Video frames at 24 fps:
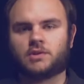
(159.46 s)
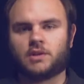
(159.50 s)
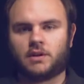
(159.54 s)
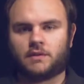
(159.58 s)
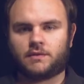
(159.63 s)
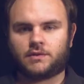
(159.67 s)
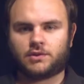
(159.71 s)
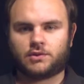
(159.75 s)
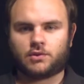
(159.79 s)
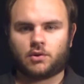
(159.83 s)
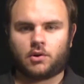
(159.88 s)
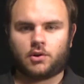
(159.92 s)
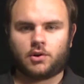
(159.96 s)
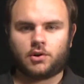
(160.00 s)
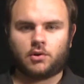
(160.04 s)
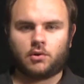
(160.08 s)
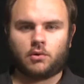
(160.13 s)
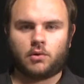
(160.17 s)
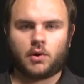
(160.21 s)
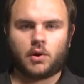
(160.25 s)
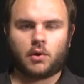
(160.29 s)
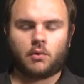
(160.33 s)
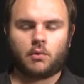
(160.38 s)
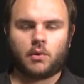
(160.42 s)
that have started
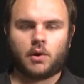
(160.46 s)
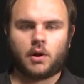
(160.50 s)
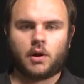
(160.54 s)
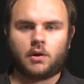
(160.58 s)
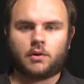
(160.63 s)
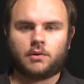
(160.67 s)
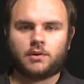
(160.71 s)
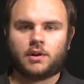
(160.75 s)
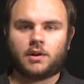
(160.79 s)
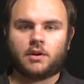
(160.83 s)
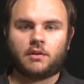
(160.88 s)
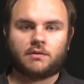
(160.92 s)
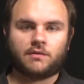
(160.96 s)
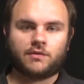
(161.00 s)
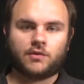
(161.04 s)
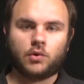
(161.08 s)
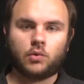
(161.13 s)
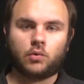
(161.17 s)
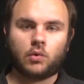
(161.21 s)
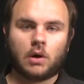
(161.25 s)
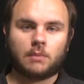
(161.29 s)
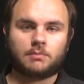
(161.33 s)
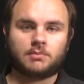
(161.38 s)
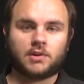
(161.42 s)
going around and a
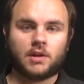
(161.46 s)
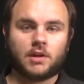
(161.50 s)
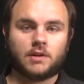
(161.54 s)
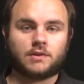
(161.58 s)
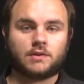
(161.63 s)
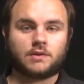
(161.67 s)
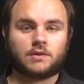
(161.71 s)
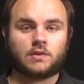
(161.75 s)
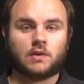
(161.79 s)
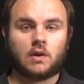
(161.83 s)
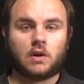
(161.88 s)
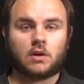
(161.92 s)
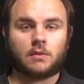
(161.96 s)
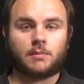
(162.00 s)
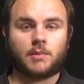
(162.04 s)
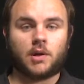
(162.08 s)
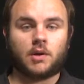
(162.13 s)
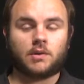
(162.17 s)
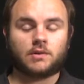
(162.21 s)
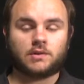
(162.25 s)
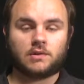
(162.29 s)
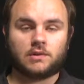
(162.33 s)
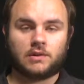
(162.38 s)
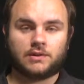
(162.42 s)
few updates to talk
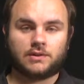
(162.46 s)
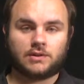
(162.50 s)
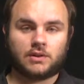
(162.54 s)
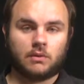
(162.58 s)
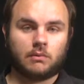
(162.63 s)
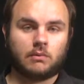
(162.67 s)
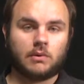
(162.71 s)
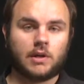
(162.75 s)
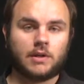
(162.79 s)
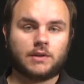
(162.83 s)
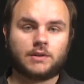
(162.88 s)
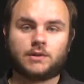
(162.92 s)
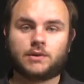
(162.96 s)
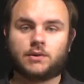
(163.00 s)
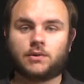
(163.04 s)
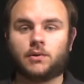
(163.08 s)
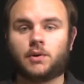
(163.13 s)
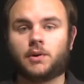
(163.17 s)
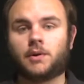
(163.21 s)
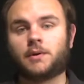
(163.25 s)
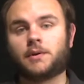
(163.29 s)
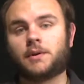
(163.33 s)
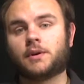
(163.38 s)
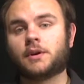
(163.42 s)
about, so let's get right to
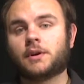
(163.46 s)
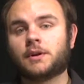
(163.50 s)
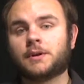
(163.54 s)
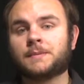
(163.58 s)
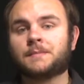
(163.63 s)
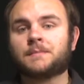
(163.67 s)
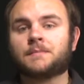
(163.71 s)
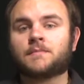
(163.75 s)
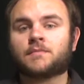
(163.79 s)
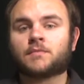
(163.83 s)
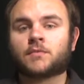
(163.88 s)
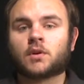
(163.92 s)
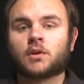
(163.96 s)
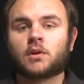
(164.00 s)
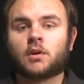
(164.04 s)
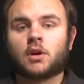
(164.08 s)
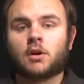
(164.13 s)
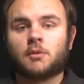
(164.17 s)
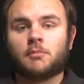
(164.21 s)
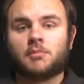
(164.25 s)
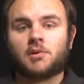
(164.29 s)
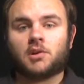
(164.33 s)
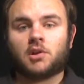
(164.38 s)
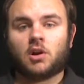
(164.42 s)
it.
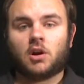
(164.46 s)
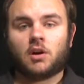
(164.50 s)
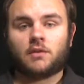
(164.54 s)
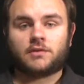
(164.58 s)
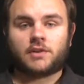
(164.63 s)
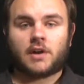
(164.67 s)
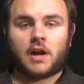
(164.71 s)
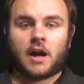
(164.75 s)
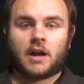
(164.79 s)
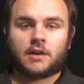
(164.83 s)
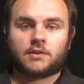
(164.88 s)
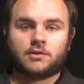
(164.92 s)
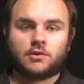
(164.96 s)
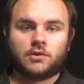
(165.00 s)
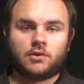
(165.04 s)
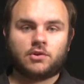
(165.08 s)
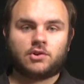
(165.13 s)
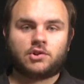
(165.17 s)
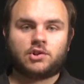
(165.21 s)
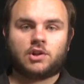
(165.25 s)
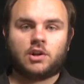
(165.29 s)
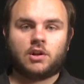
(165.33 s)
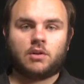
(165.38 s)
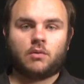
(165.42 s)
Beloved actor
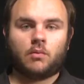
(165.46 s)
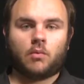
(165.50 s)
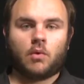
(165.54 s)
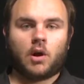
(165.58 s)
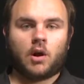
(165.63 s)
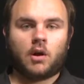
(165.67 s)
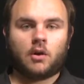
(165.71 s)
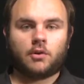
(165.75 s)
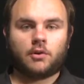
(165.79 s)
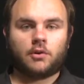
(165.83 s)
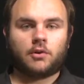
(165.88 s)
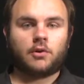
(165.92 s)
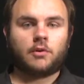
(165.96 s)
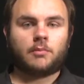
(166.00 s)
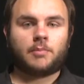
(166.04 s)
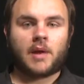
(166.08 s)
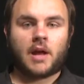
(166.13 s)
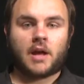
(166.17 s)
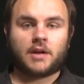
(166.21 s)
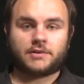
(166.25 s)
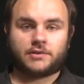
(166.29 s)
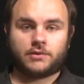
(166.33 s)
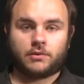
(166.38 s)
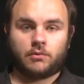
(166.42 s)
Gene Wilder
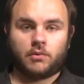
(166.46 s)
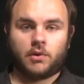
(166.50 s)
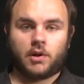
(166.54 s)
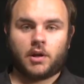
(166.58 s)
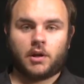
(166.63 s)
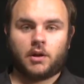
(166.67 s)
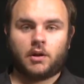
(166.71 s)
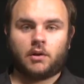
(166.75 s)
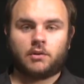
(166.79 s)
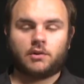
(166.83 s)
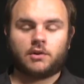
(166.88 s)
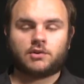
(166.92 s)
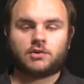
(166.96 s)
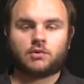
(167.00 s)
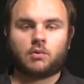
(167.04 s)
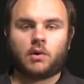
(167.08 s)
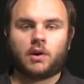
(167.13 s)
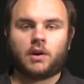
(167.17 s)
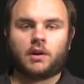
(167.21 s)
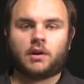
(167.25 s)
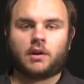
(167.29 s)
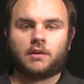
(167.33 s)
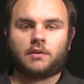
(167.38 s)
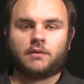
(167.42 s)
passed away on the
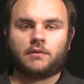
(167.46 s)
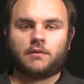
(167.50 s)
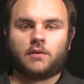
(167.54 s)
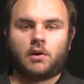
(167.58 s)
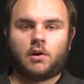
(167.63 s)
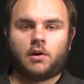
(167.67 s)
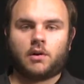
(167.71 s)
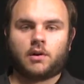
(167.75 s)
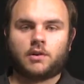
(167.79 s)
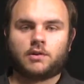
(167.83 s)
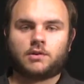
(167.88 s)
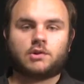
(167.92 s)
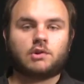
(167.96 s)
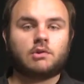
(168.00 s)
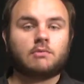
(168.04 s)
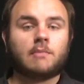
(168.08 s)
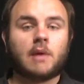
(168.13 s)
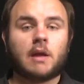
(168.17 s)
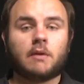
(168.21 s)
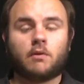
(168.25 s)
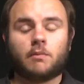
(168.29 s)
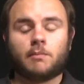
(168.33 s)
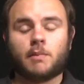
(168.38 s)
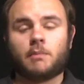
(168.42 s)
29th of August. You
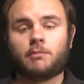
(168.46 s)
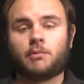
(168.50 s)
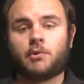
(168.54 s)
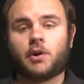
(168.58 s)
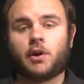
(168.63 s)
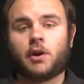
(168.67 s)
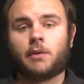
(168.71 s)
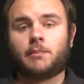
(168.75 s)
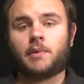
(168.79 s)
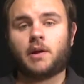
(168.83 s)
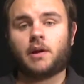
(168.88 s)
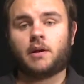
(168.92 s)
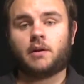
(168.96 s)
may remember him